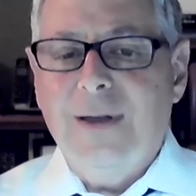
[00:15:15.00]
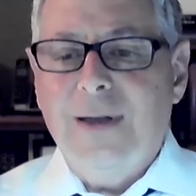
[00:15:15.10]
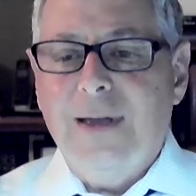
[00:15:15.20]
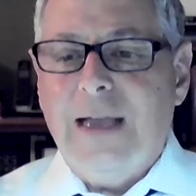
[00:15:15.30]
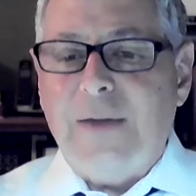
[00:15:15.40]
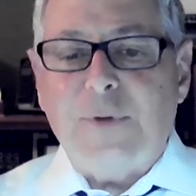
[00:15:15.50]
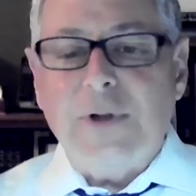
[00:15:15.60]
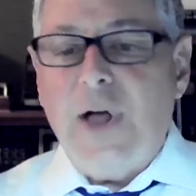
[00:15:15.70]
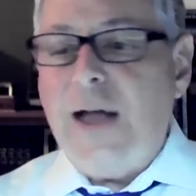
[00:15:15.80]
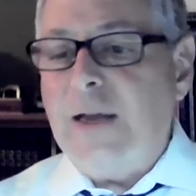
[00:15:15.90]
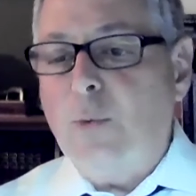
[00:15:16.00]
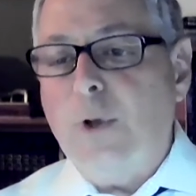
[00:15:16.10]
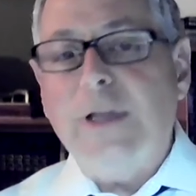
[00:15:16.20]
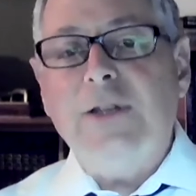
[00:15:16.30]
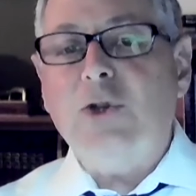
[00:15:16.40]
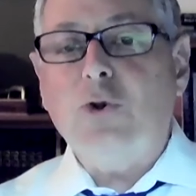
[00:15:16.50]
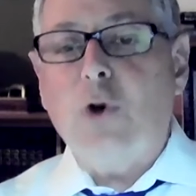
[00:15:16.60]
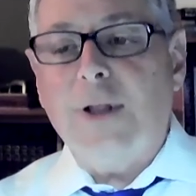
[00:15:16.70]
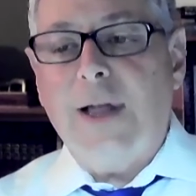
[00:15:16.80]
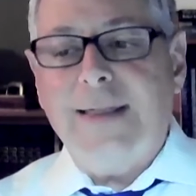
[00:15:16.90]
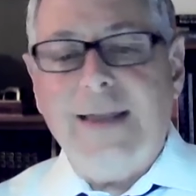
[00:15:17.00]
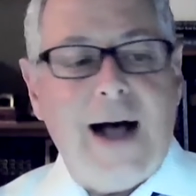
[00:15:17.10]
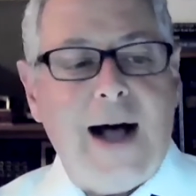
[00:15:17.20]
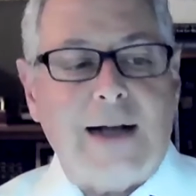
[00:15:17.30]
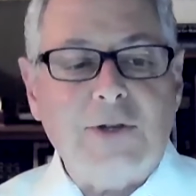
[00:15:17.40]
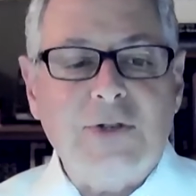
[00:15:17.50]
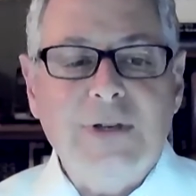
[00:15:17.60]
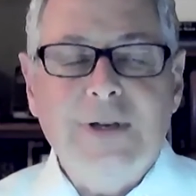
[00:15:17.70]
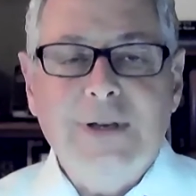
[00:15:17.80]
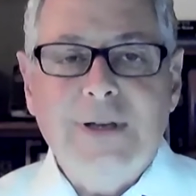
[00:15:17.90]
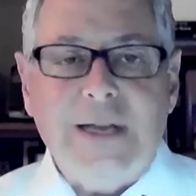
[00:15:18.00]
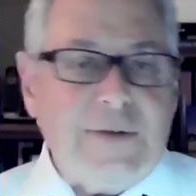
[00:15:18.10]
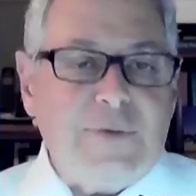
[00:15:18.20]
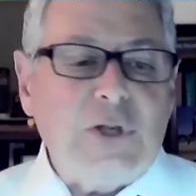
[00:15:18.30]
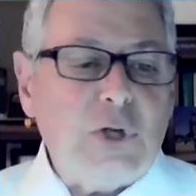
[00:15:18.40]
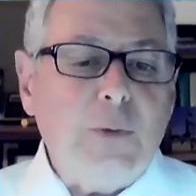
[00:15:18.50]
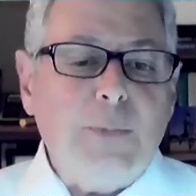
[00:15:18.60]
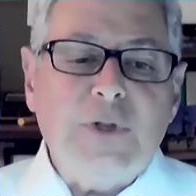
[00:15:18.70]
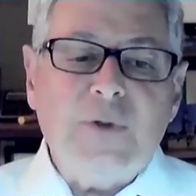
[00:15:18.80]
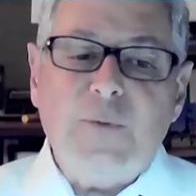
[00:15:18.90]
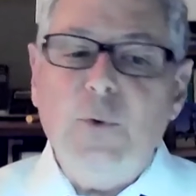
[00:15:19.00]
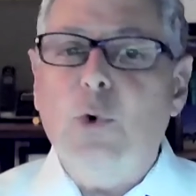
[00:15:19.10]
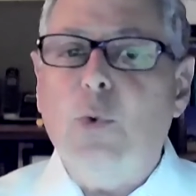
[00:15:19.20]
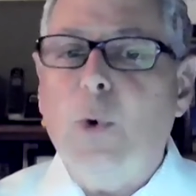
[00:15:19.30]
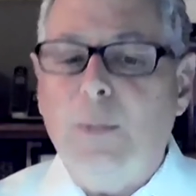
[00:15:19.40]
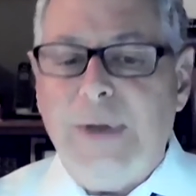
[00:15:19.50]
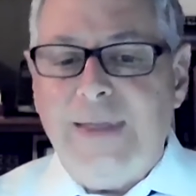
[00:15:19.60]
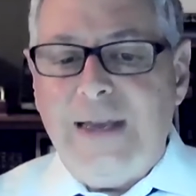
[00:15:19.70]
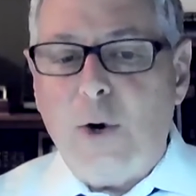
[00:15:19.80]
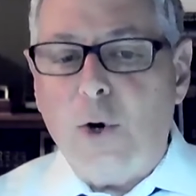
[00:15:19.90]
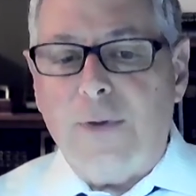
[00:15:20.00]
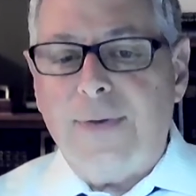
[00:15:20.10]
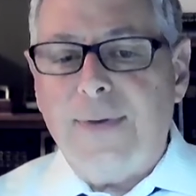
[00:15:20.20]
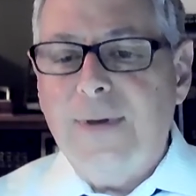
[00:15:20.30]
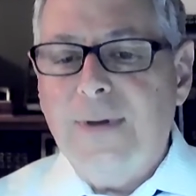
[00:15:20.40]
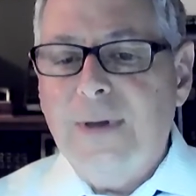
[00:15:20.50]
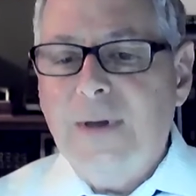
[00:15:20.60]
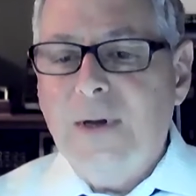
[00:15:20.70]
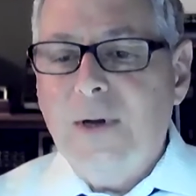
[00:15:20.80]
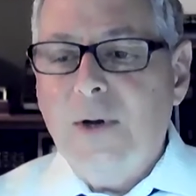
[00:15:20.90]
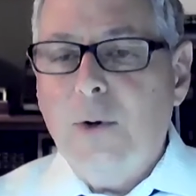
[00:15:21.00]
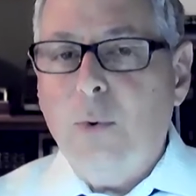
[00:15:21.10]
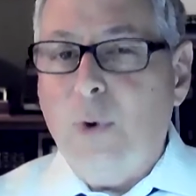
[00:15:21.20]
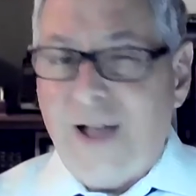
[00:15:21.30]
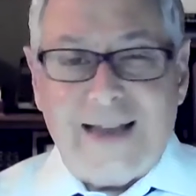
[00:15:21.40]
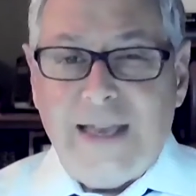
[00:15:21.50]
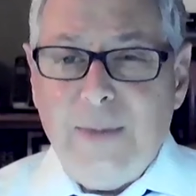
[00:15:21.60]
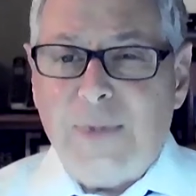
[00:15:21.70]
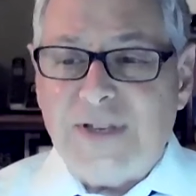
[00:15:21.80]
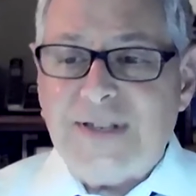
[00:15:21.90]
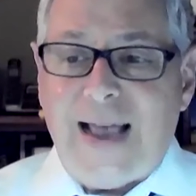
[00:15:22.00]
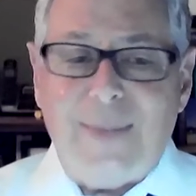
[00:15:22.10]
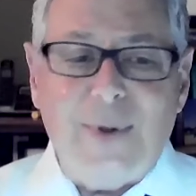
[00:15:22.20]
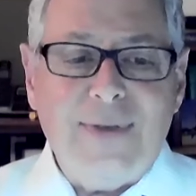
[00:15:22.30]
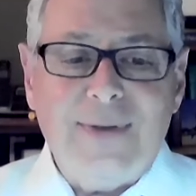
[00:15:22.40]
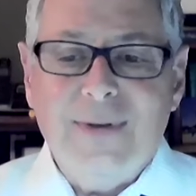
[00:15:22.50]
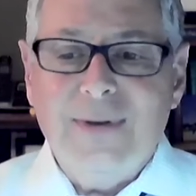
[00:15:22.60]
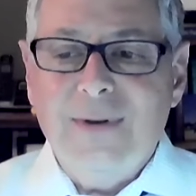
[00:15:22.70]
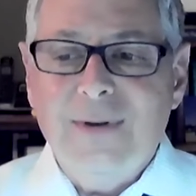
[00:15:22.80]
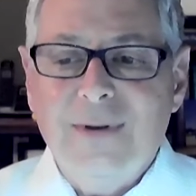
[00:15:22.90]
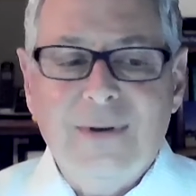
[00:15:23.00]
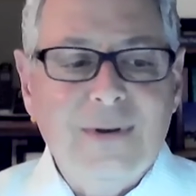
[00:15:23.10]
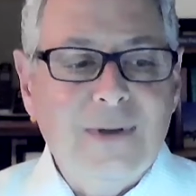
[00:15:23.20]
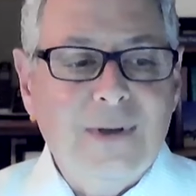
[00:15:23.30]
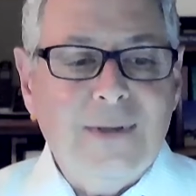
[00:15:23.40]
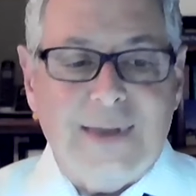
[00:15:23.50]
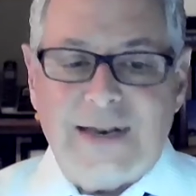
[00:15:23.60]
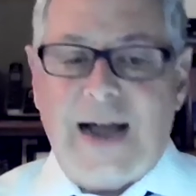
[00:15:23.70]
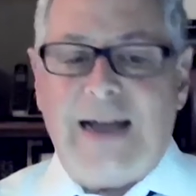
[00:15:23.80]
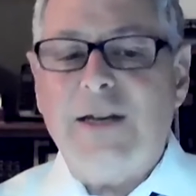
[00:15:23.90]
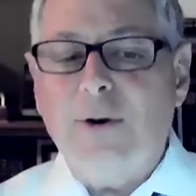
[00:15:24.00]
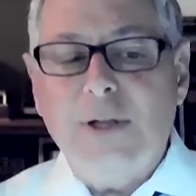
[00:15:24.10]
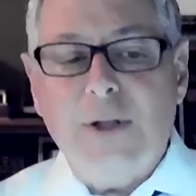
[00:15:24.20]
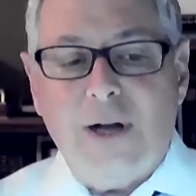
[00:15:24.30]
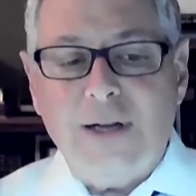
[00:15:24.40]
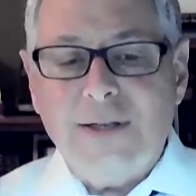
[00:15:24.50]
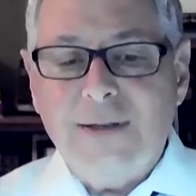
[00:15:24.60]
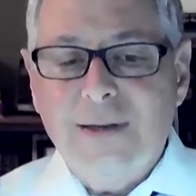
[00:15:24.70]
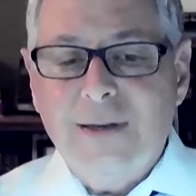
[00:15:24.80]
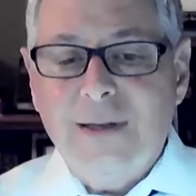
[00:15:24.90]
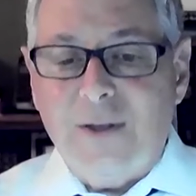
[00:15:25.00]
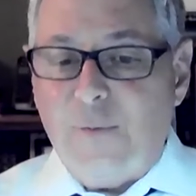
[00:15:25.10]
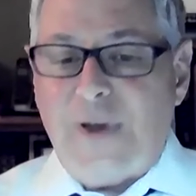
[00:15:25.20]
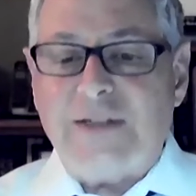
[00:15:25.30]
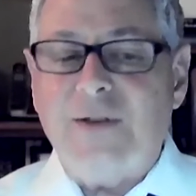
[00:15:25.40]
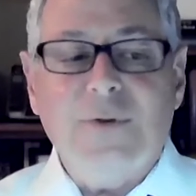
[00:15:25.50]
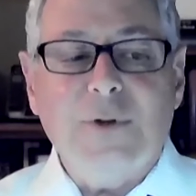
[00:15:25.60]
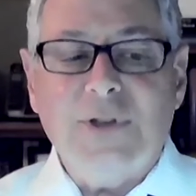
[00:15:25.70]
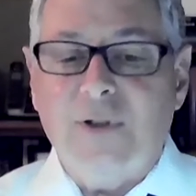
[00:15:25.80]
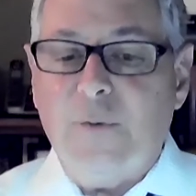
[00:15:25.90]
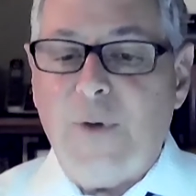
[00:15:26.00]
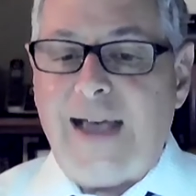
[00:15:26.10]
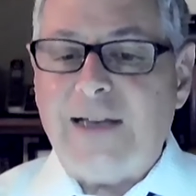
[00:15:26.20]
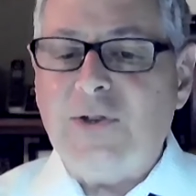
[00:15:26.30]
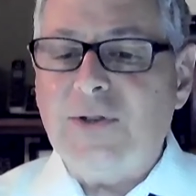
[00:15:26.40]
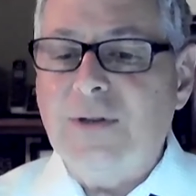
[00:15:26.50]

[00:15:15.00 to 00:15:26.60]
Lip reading: If the lion will eat straw like the ox, if the serpent's food will be the earth, will I keep the Sabbath, the dietary laws, the festivals and the fasts?